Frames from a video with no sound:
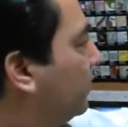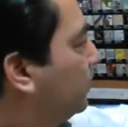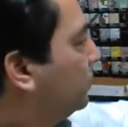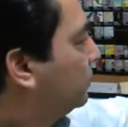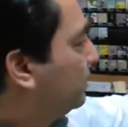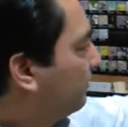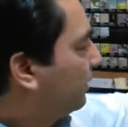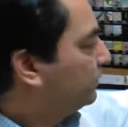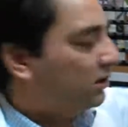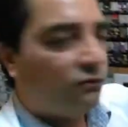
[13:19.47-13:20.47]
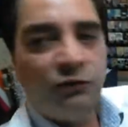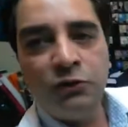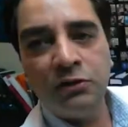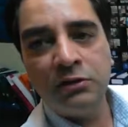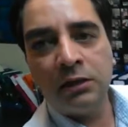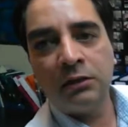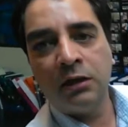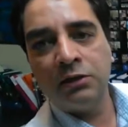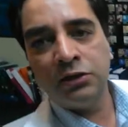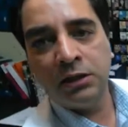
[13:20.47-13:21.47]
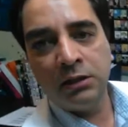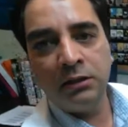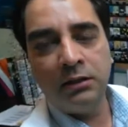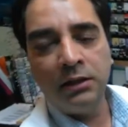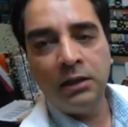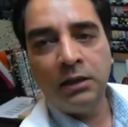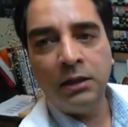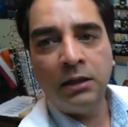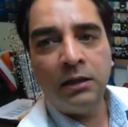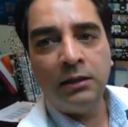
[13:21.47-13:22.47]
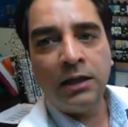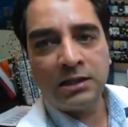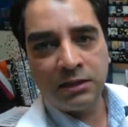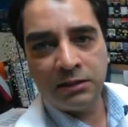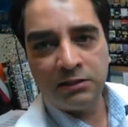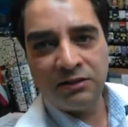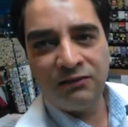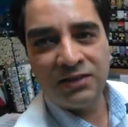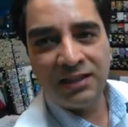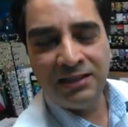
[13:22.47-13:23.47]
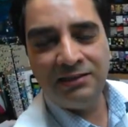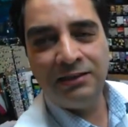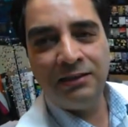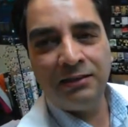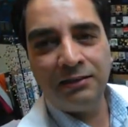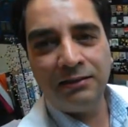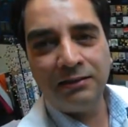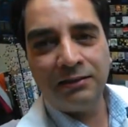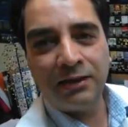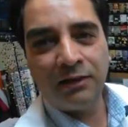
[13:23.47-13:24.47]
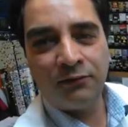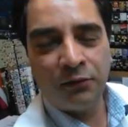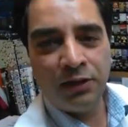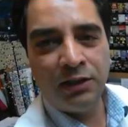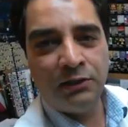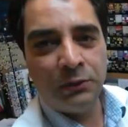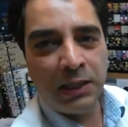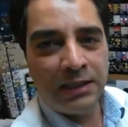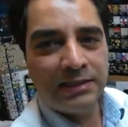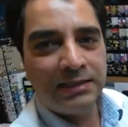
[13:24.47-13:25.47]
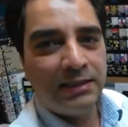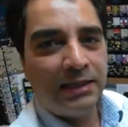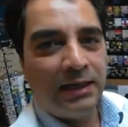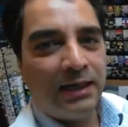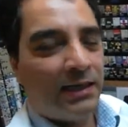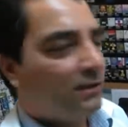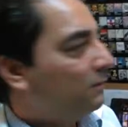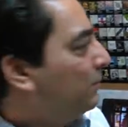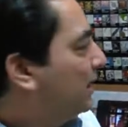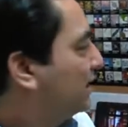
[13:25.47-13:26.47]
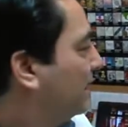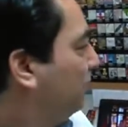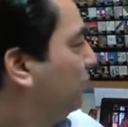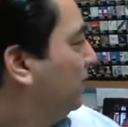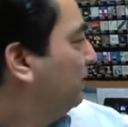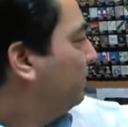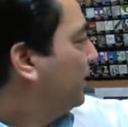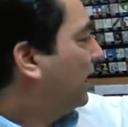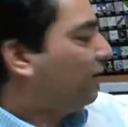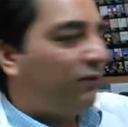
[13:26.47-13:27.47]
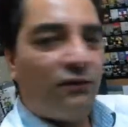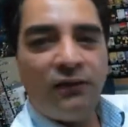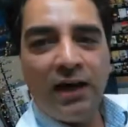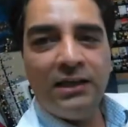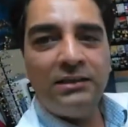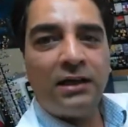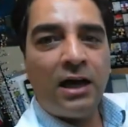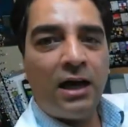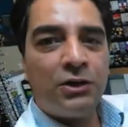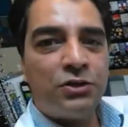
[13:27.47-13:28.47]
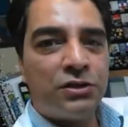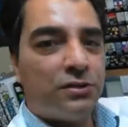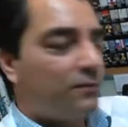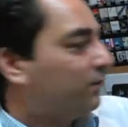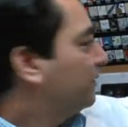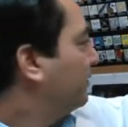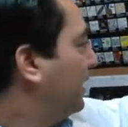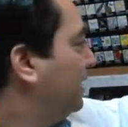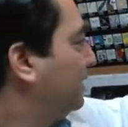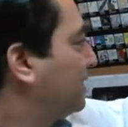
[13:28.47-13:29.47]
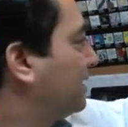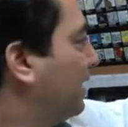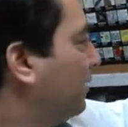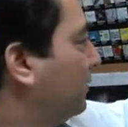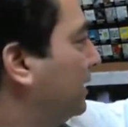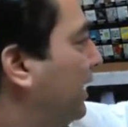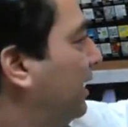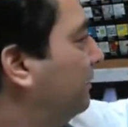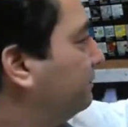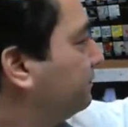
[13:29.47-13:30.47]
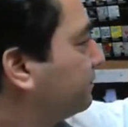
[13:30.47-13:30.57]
to develop this fusion technology in National Ignition Facility in California, US. And basically we have refined hydrogen right in the cell over there.